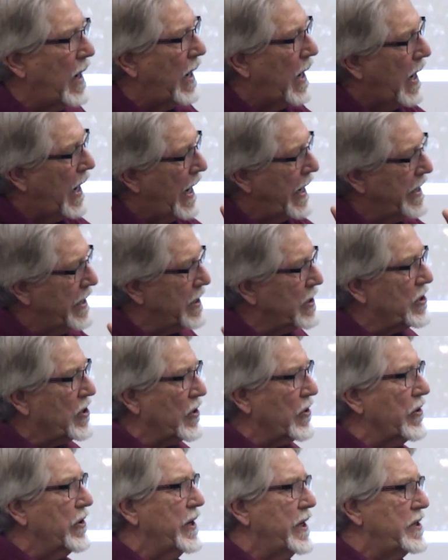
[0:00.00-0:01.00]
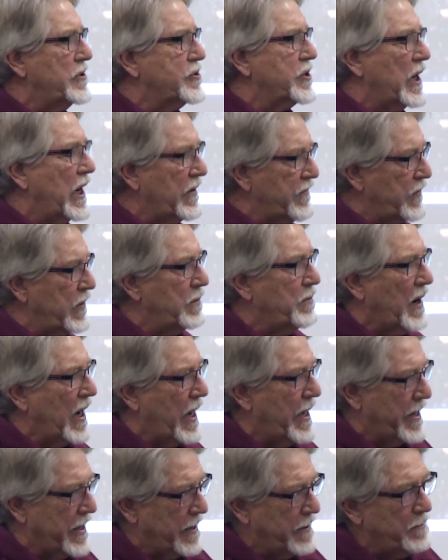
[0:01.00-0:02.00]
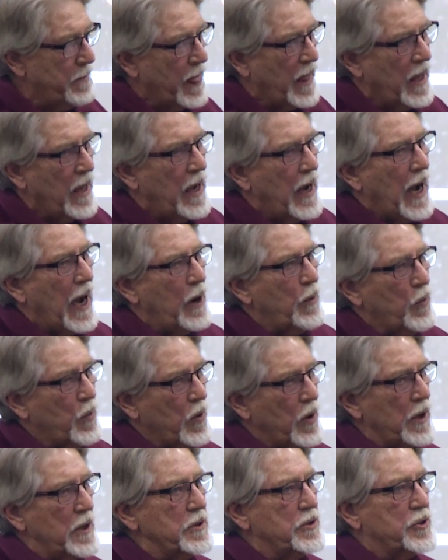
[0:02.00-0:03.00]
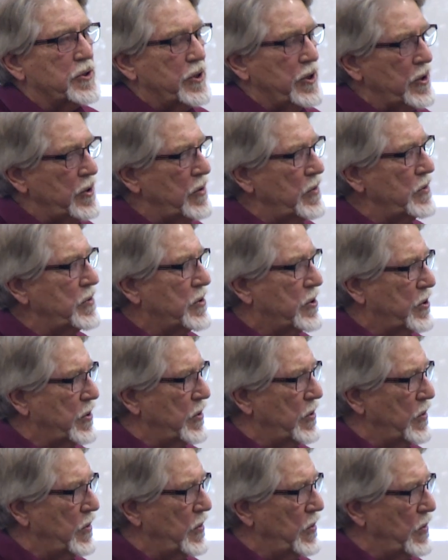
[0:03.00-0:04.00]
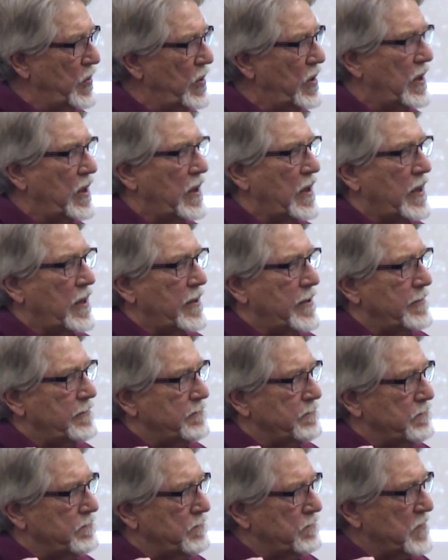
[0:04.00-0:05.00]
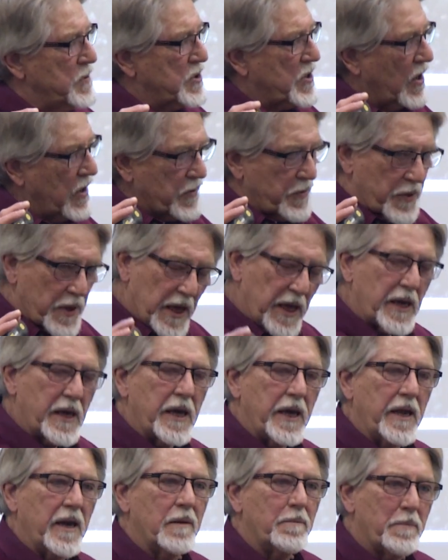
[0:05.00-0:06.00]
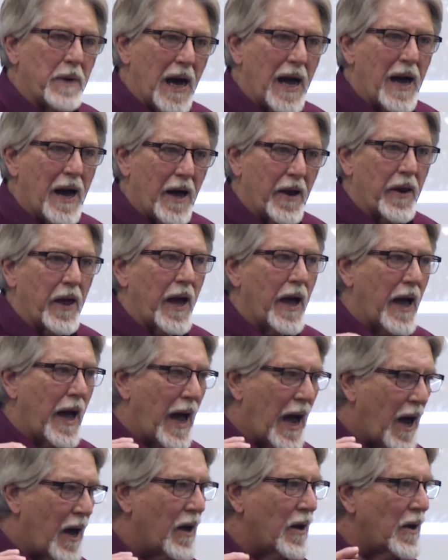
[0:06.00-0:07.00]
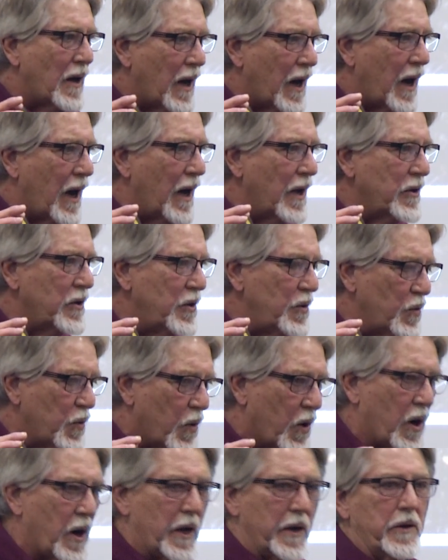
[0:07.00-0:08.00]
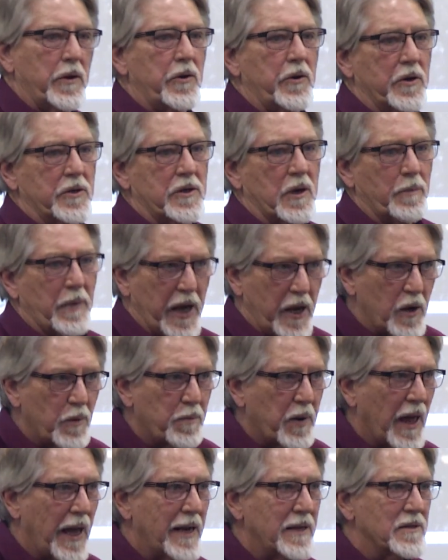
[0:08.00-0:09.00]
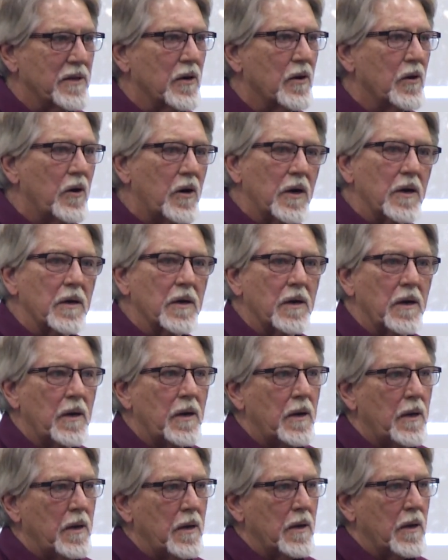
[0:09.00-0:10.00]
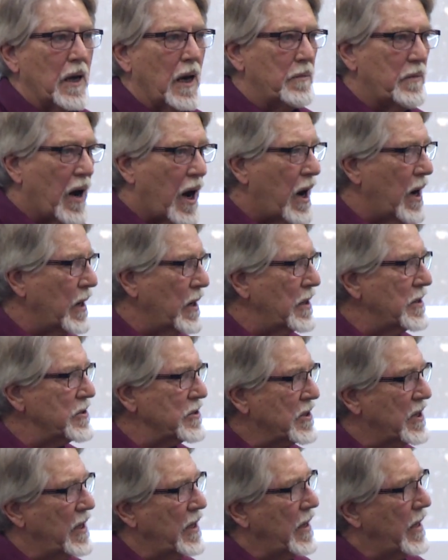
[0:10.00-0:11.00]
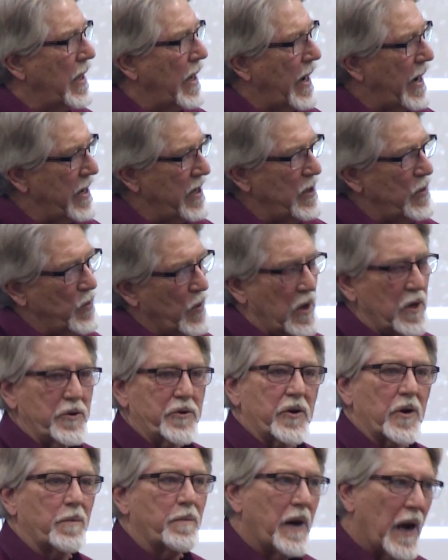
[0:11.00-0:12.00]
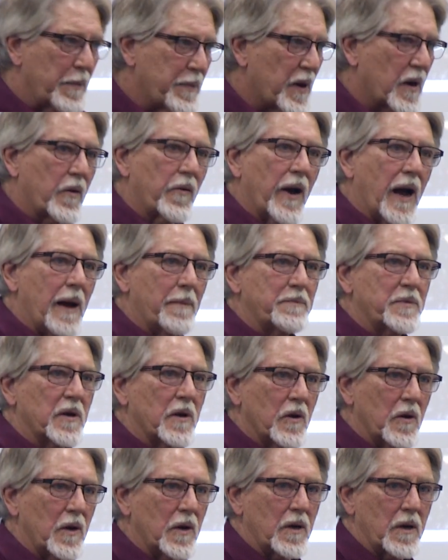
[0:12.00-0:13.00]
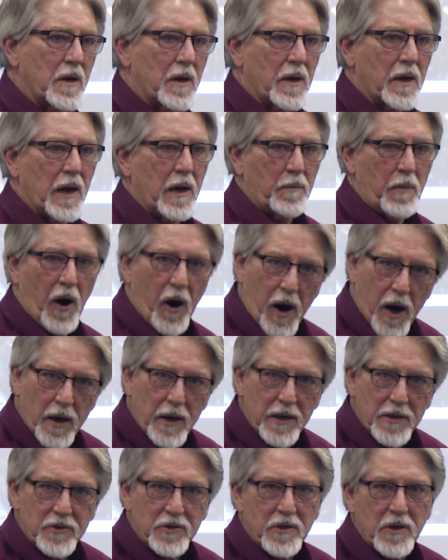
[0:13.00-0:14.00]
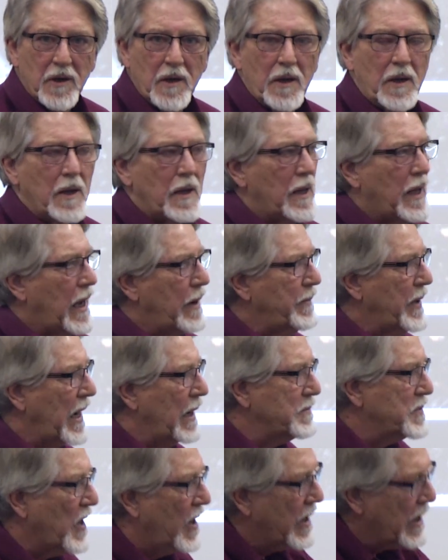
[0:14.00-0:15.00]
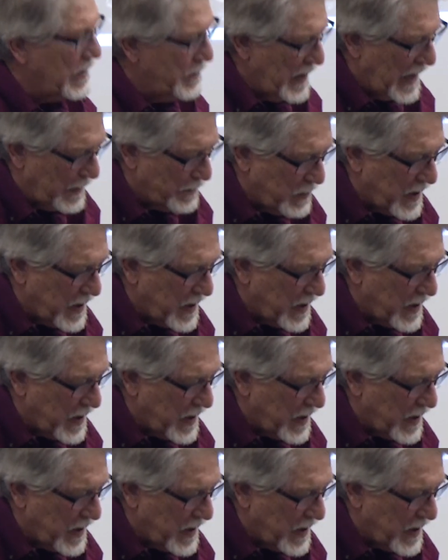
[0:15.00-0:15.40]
I encourage everybody, I want you to start thinking about how you want your tomato plant to look come August, how you want your pepper crop to look come August. I'm talking about